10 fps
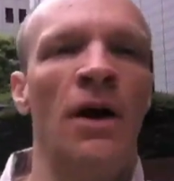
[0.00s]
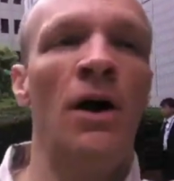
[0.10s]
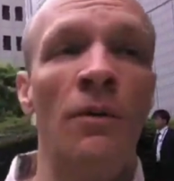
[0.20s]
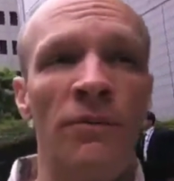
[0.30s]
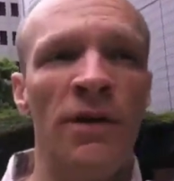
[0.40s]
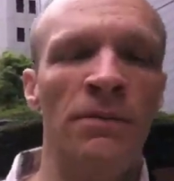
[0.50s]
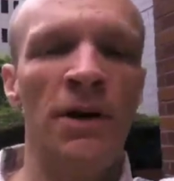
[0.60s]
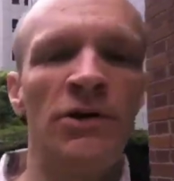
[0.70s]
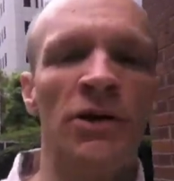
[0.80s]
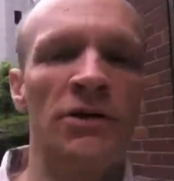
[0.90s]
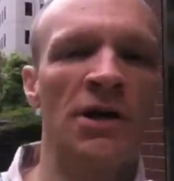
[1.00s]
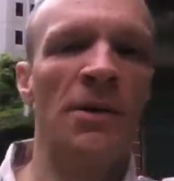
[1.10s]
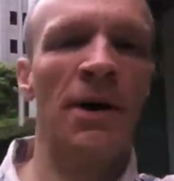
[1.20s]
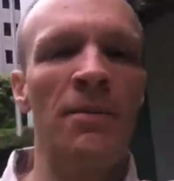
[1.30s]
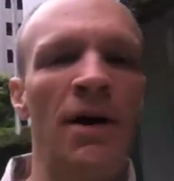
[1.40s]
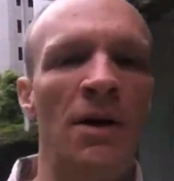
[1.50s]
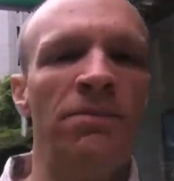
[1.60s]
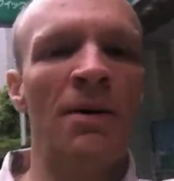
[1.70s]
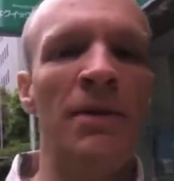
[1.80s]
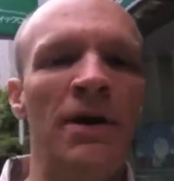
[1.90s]
Hopefully the blood sugar's coming up now. I'll
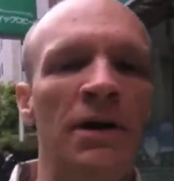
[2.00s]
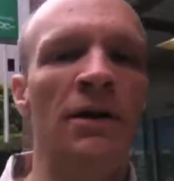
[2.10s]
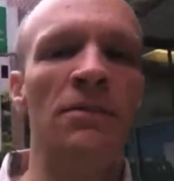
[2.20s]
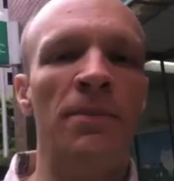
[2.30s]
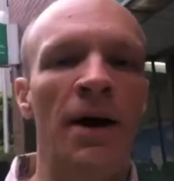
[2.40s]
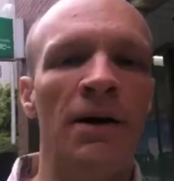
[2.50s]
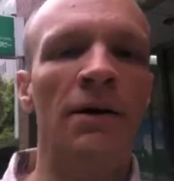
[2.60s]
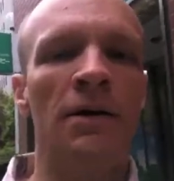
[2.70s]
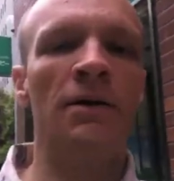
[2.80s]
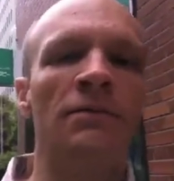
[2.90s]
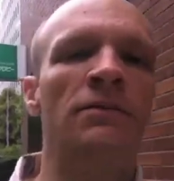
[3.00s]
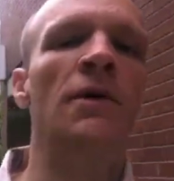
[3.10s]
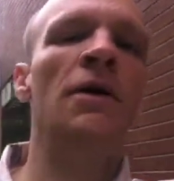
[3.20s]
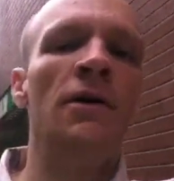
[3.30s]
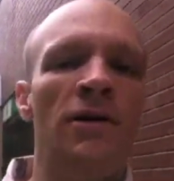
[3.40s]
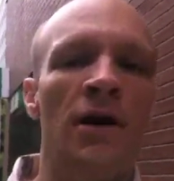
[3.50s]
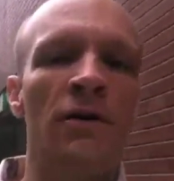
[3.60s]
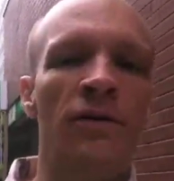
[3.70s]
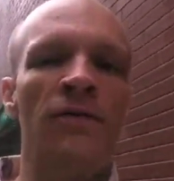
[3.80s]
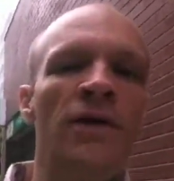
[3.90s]
probably need another bottle in
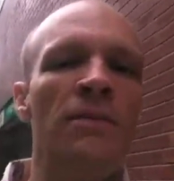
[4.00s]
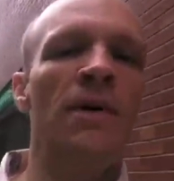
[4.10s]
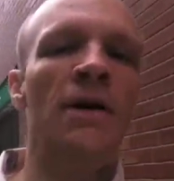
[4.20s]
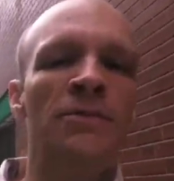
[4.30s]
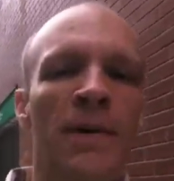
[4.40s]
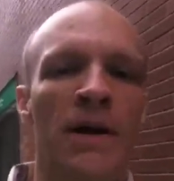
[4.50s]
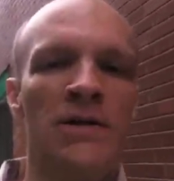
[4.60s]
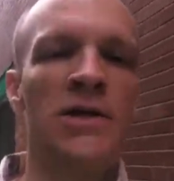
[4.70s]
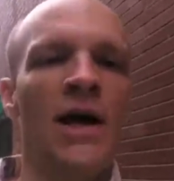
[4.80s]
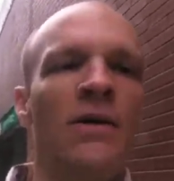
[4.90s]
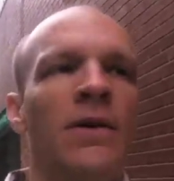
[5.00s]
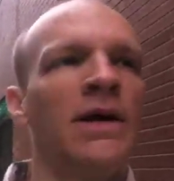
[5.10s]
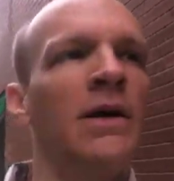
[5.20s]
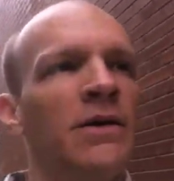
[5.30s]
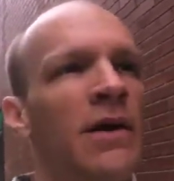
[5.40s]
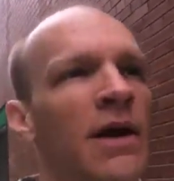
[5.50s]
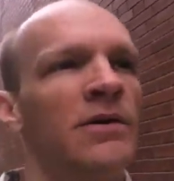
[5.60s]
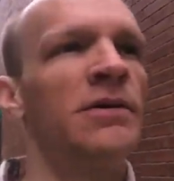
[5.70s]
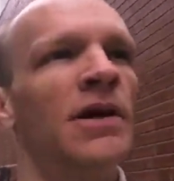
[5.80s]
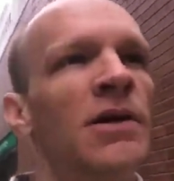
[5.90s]
10 or 15 minutes, but I'll check when I get to the
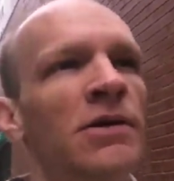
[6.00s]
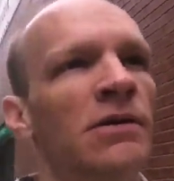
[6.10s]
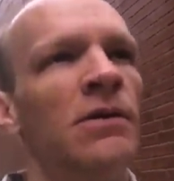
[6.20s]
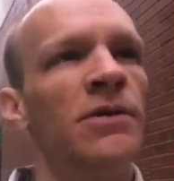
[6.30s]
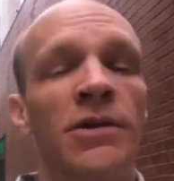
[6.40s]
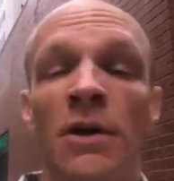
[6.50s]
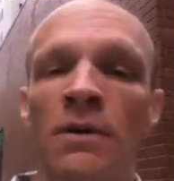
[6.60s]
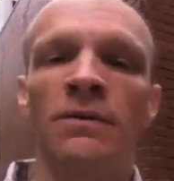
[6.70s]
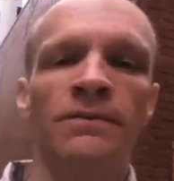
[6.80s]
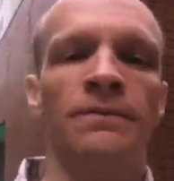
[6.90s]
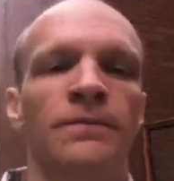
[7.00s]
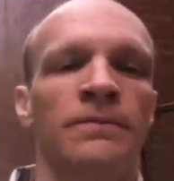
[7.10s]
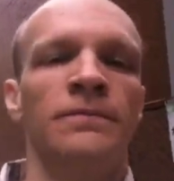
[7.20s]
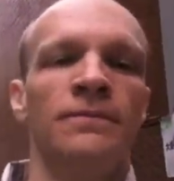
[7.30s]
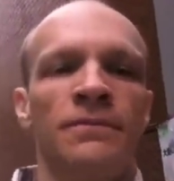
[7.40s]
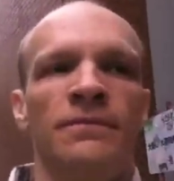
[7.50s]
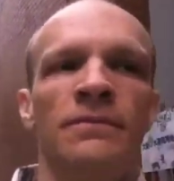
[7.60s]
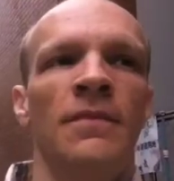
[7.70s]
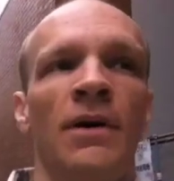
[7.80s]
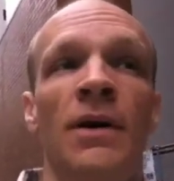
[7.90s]
next station or so.
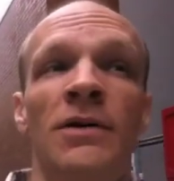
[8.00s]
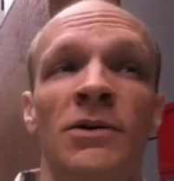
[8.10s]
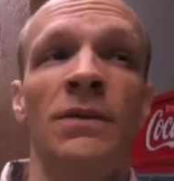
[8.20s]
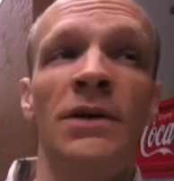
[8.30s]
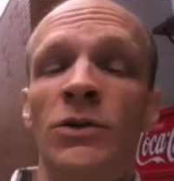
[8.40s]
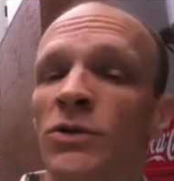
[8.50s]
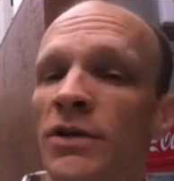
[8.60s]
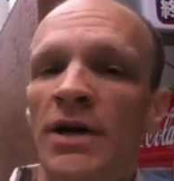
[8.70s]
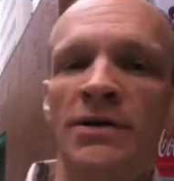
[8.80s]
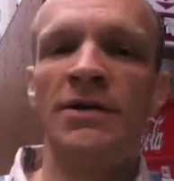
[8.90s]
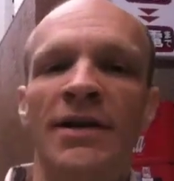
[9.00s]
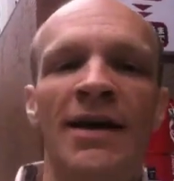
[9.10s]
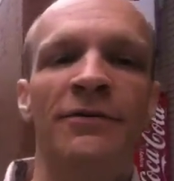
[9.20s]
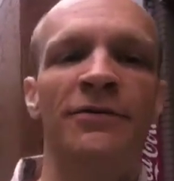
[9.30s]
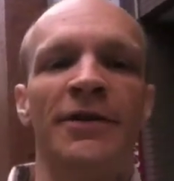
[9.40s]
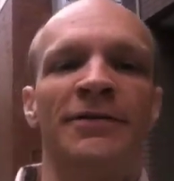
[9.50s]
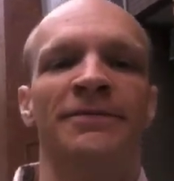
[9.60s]
And there's only 2 stations left.